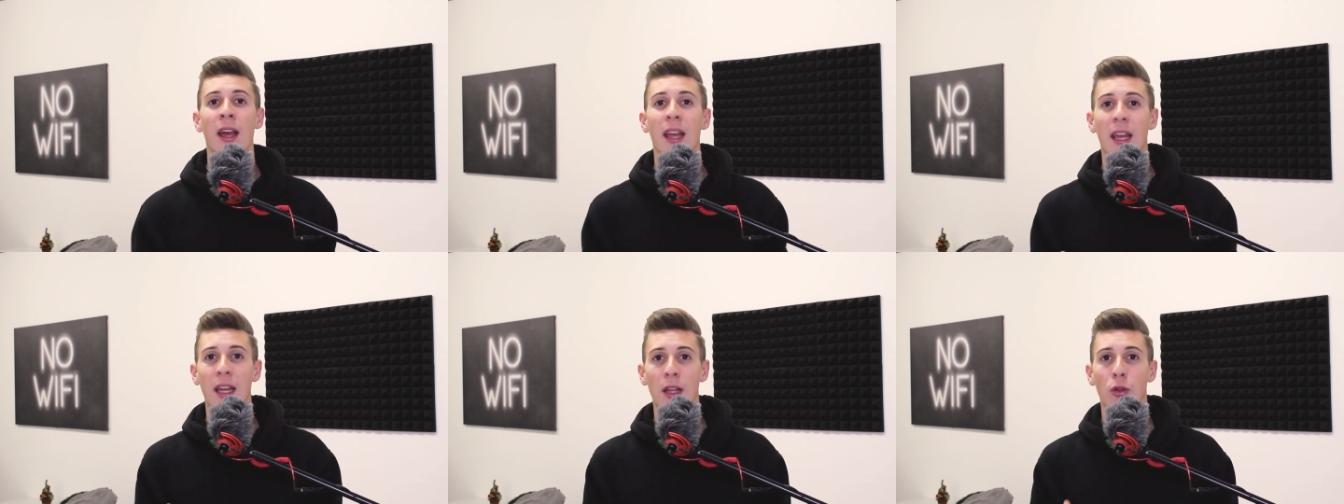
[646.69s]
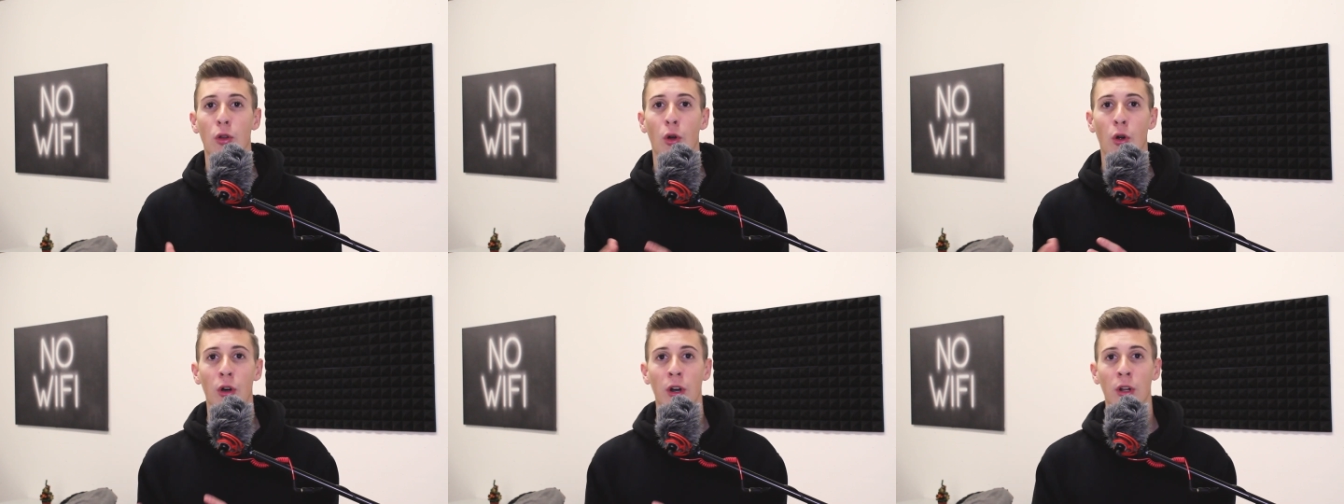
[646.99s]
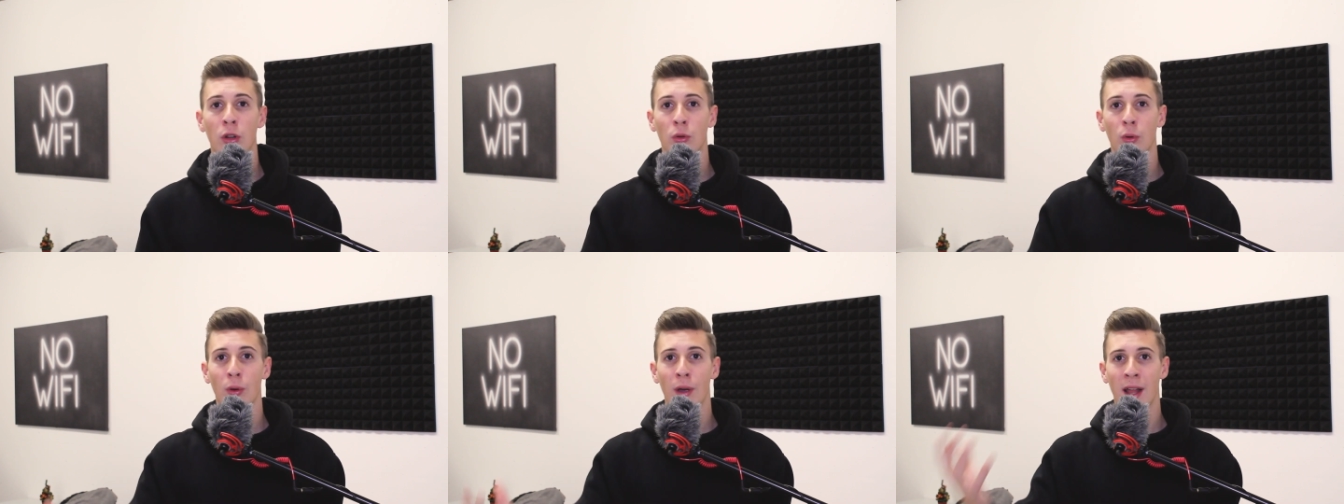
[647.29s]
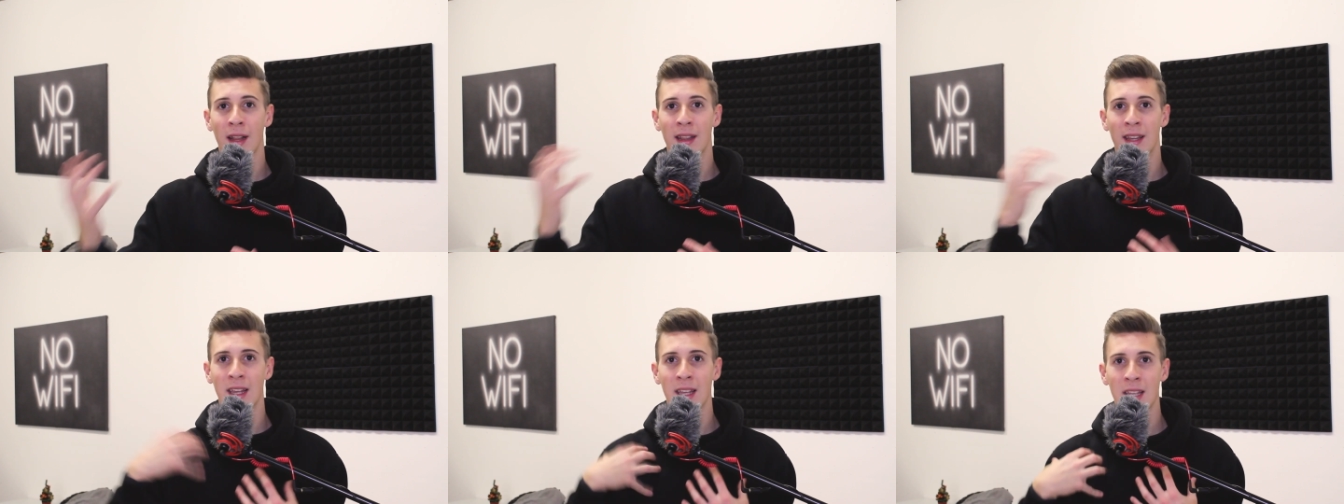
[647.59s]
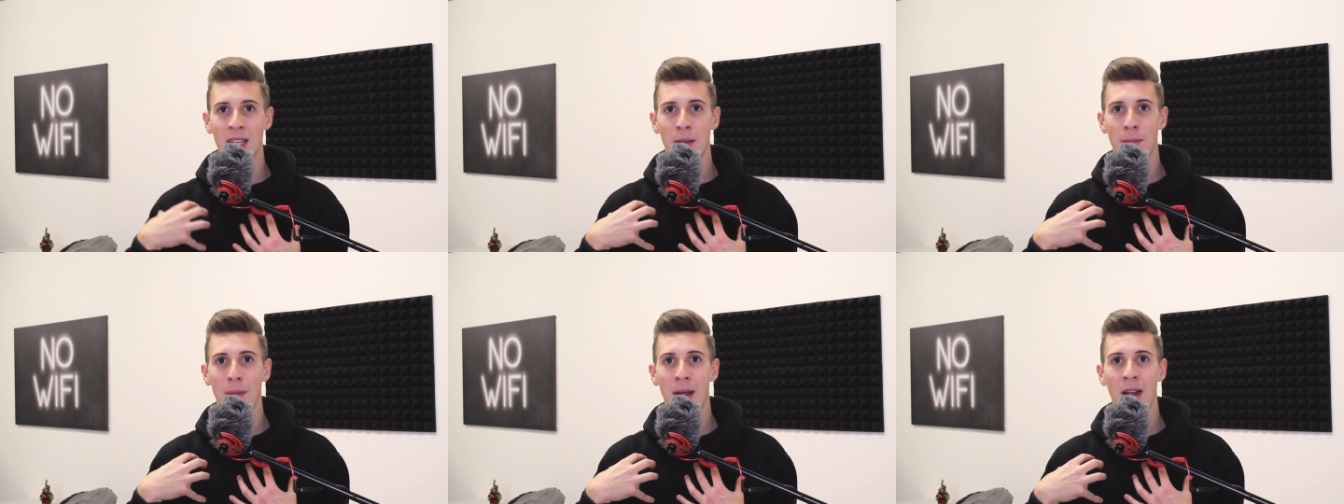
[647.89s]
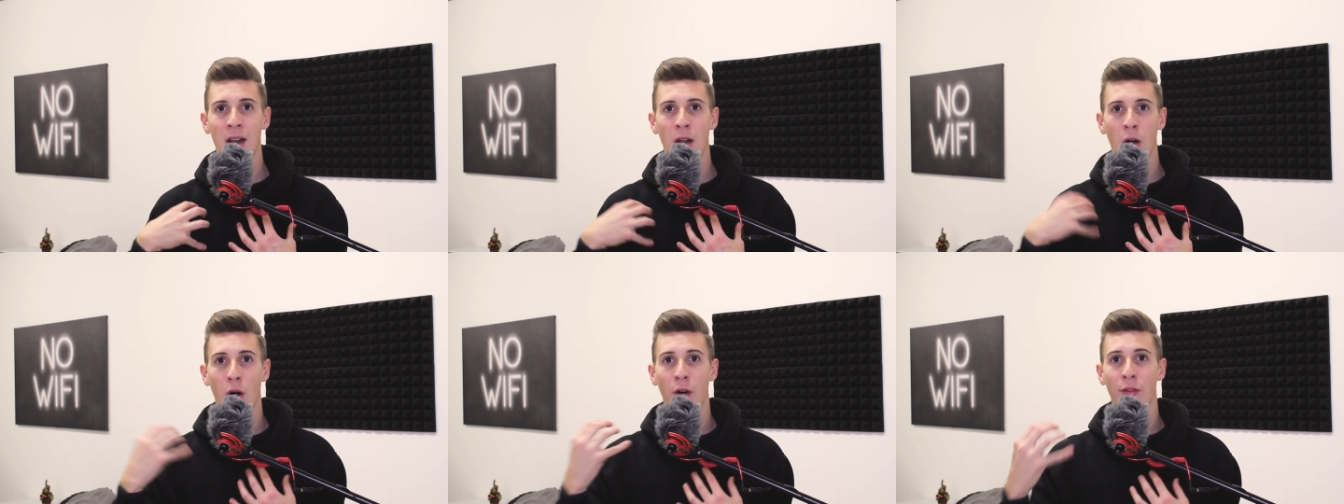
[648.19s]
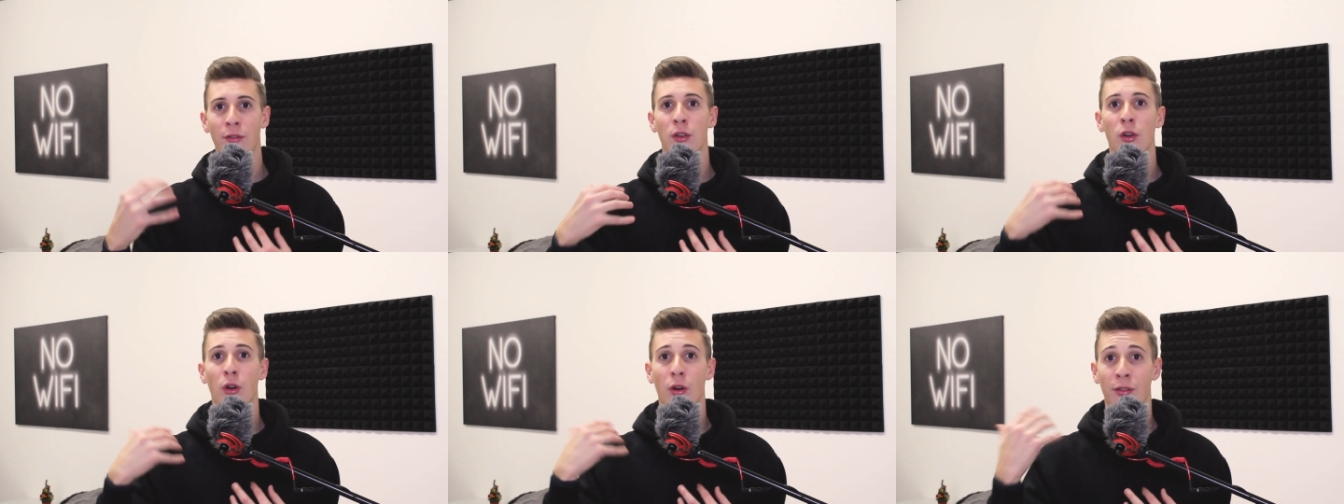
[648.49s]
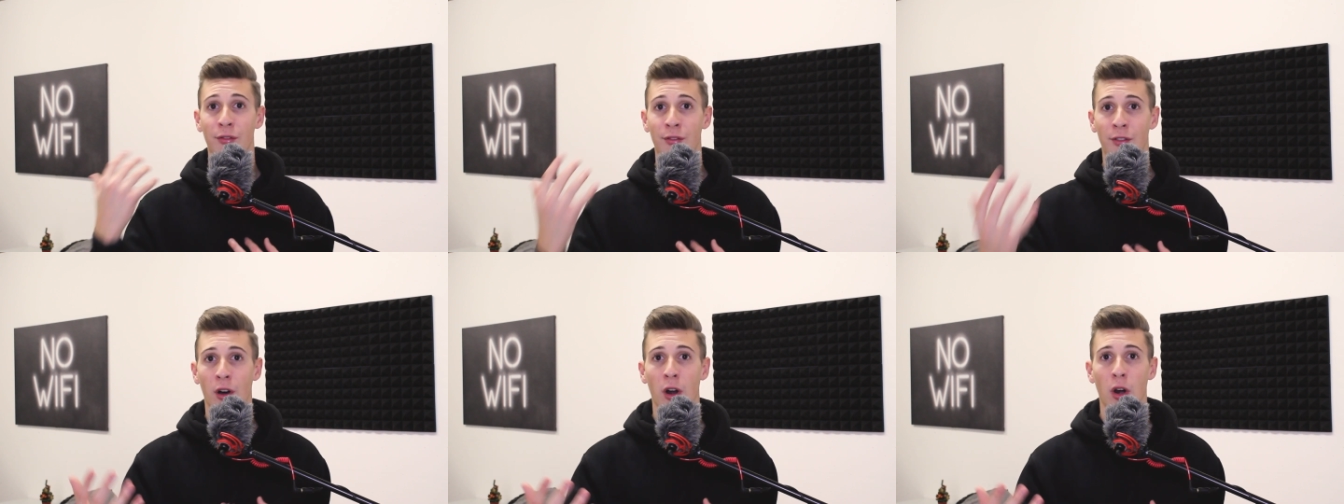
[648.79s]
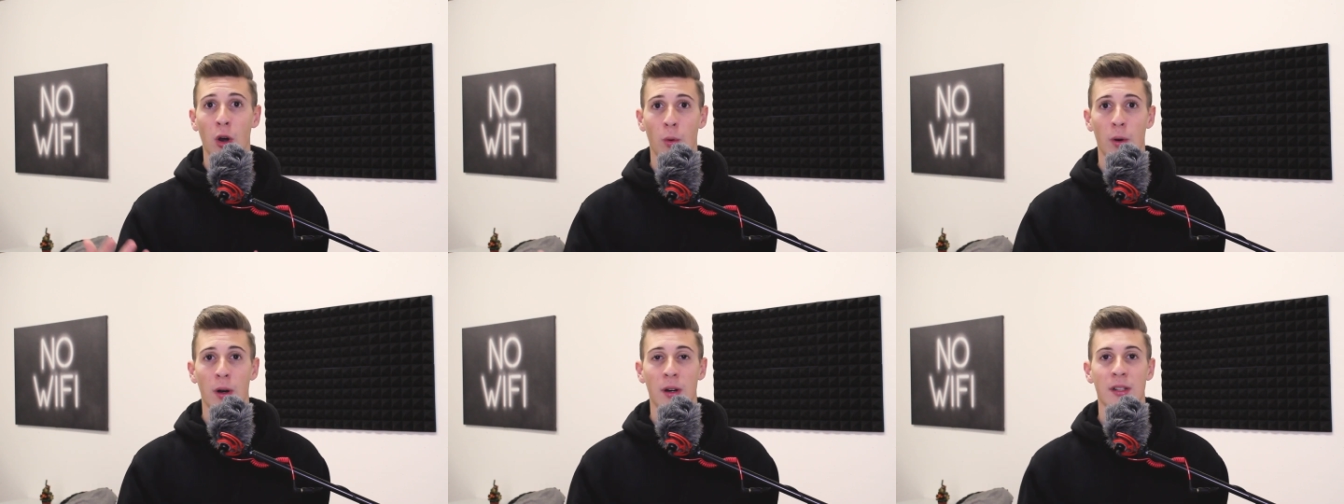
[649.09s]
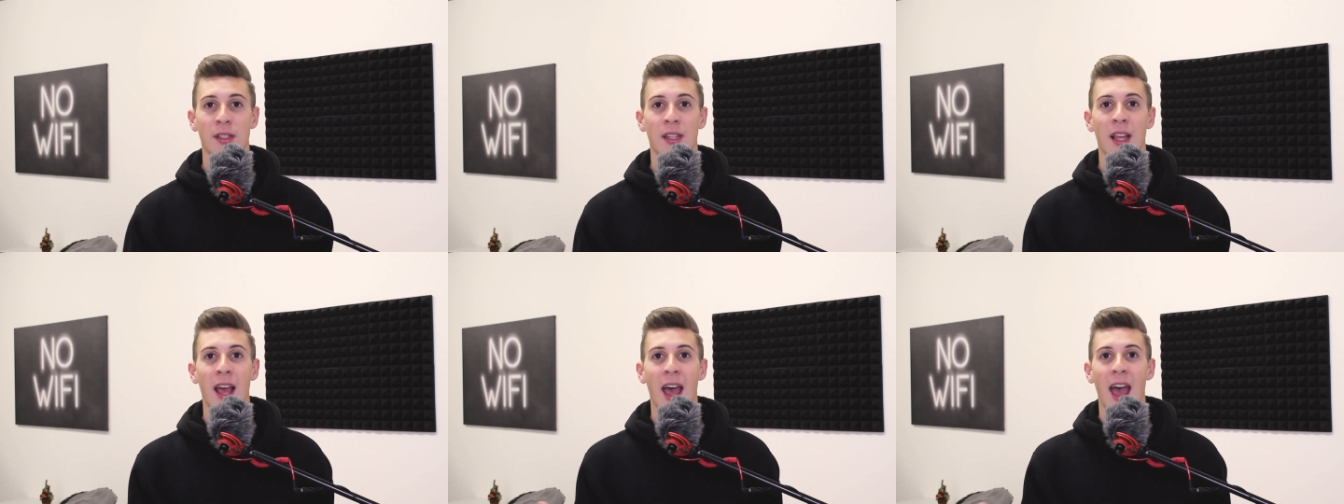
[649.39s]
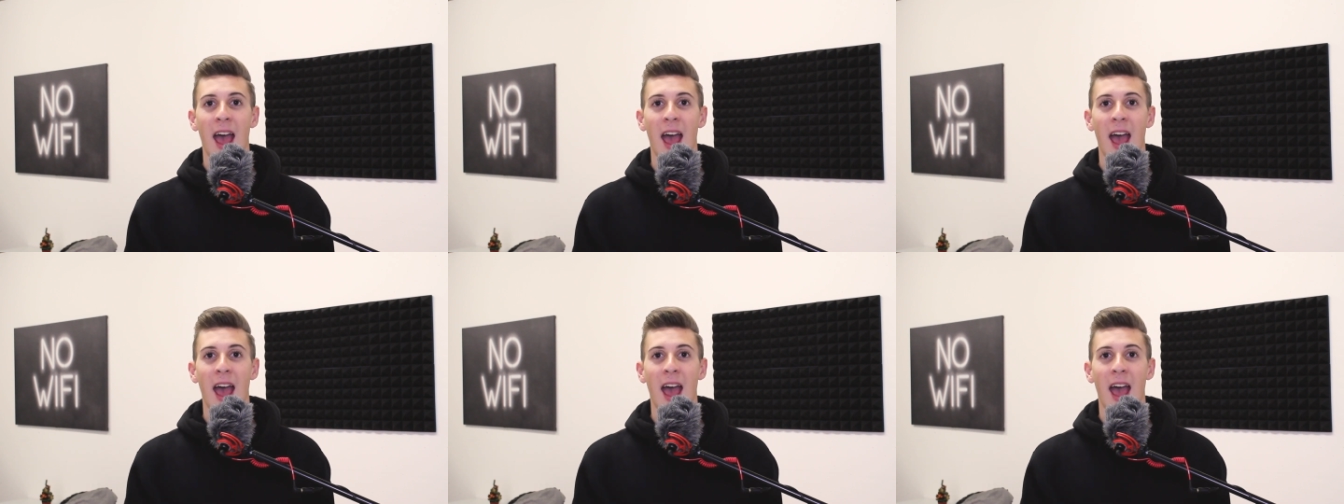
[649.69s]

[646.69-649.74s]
in order to get the email of your followers.